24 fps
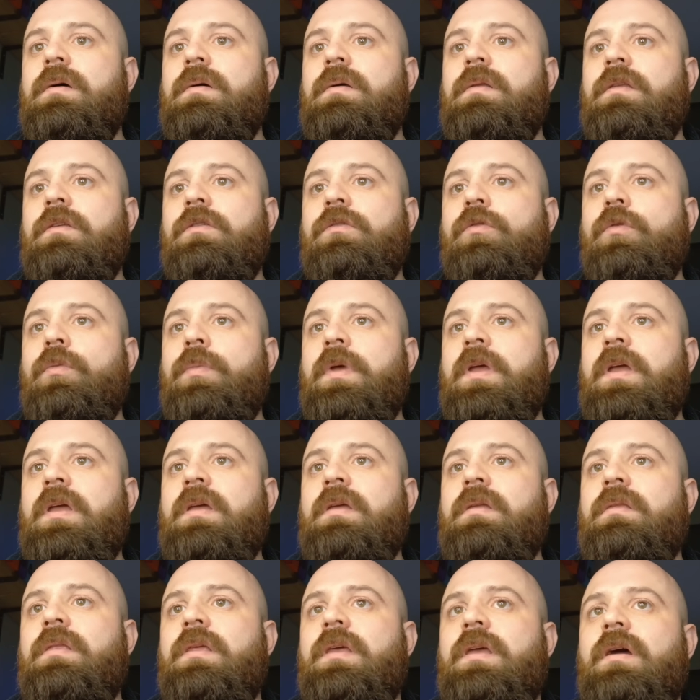This will
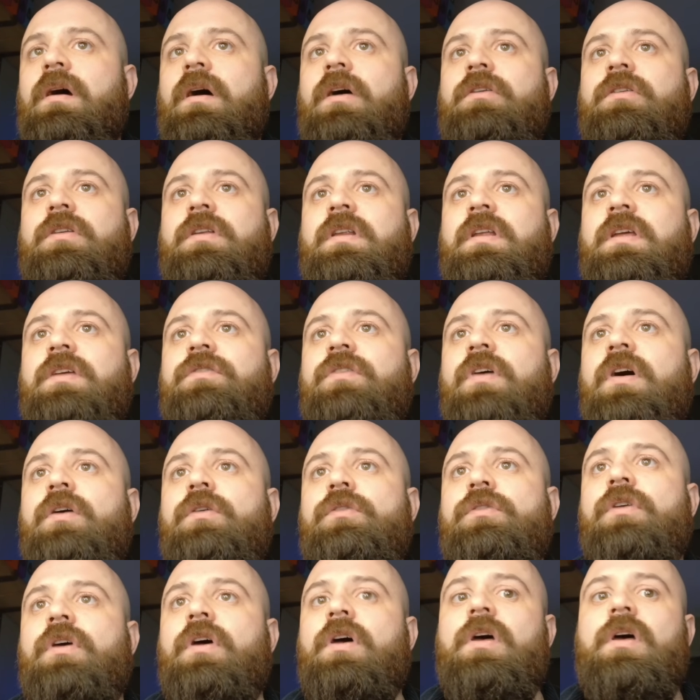be the IODD
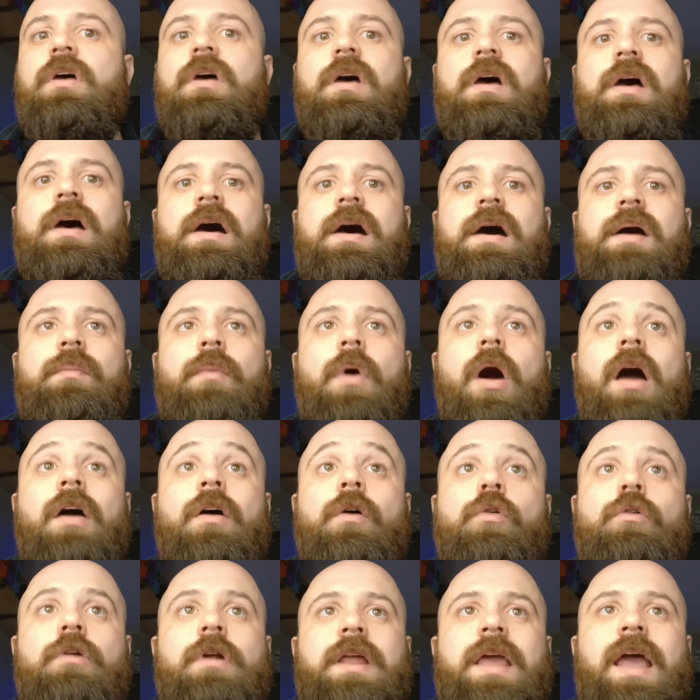files. I
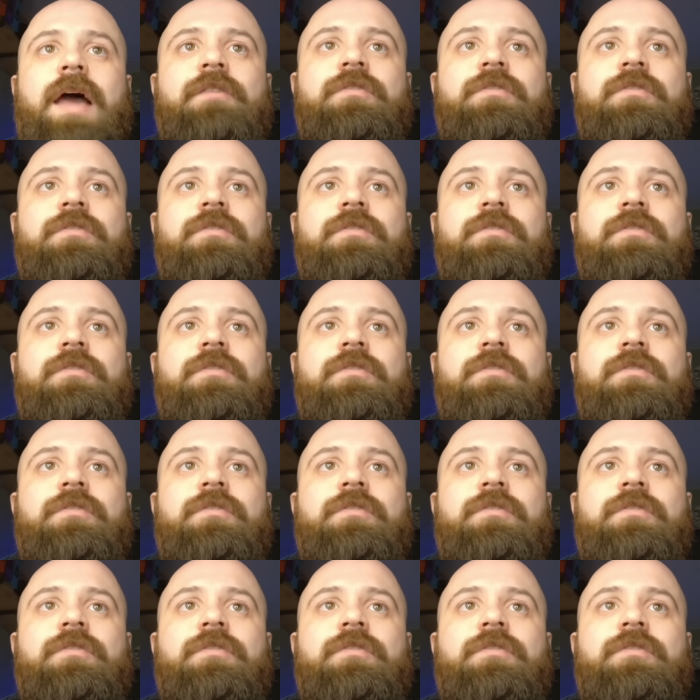already have